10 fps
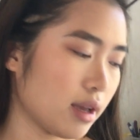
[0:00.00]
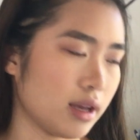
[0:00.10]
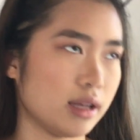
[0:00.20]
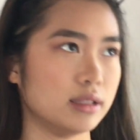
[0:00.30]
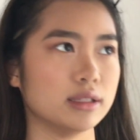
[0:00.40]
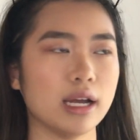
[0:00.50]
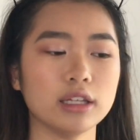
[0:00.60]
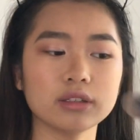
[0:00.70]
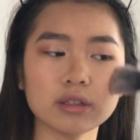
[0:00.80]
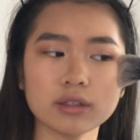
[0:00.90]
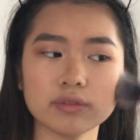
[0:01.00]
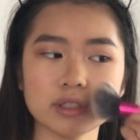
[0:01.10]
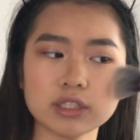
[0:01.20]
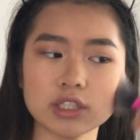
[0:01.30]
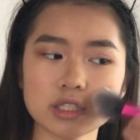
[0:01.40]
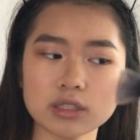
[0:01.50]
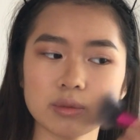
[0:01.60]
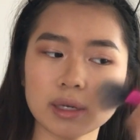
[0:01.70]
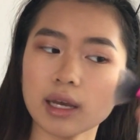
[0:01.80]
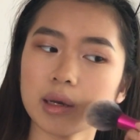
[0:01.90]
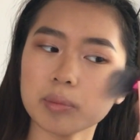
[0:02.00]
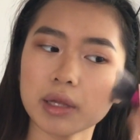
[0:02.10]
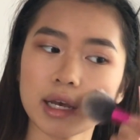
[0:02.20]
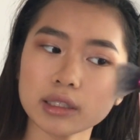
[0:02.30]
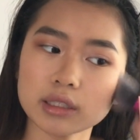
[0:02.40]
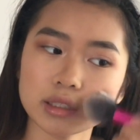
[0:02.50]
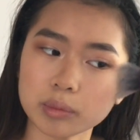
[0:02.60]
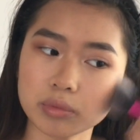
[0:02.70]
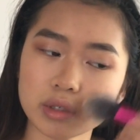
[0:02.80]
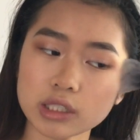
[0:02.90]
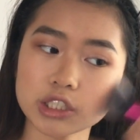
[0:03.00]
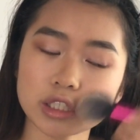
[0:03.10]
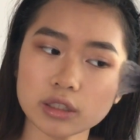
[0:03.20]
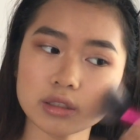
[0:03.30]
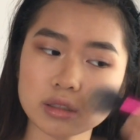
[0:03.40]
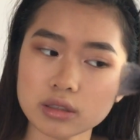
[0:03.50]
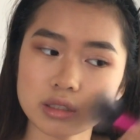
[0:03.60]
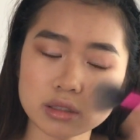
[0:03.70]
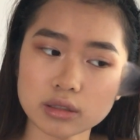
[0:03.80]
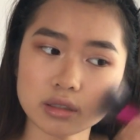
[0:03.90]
And I don't know if it's just the way I applied it, the brush I used.